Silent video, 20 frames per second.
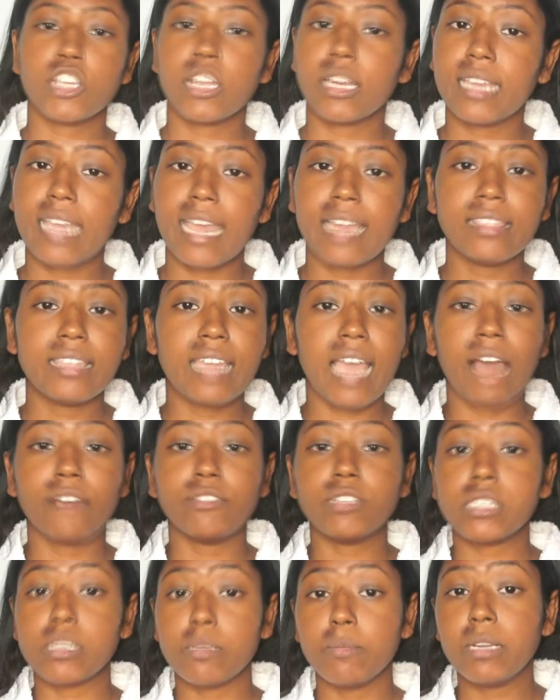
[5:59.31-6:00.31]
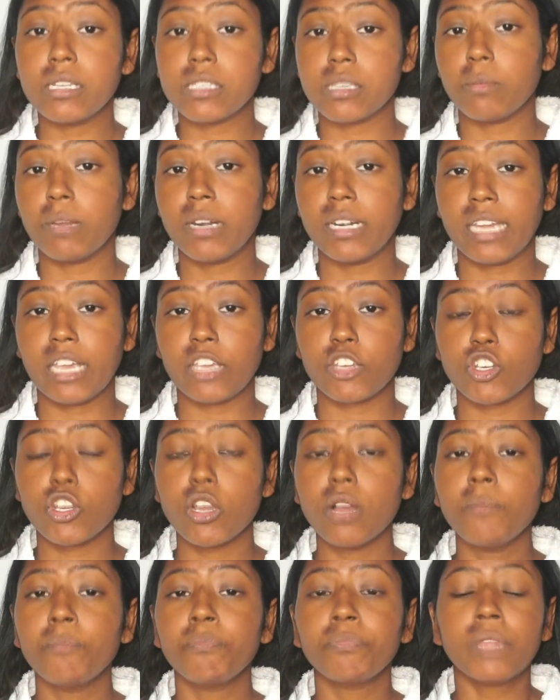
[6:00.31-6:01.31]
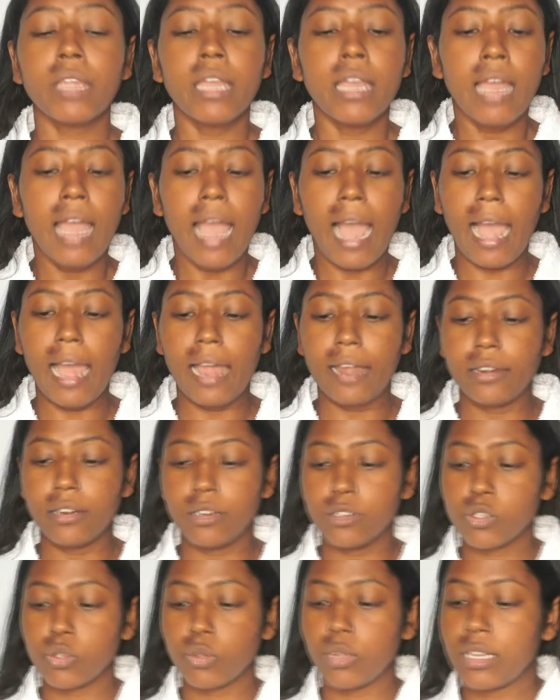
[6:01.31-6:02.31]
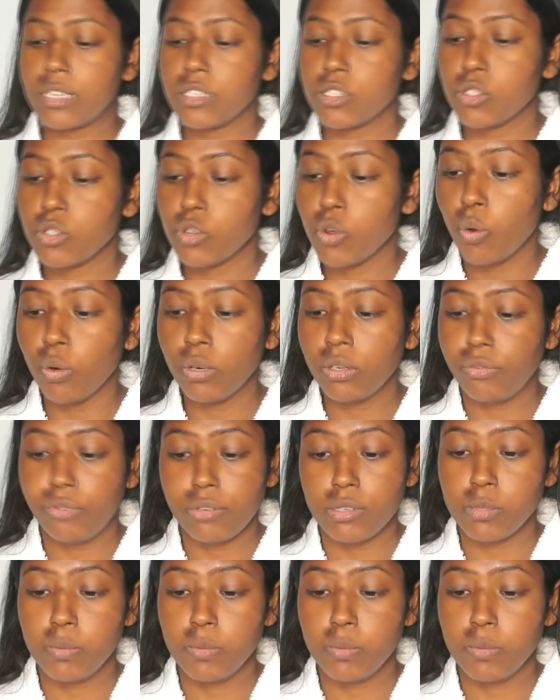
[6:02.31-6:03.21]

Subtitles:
Again, they have the similar texture, and so there's no difference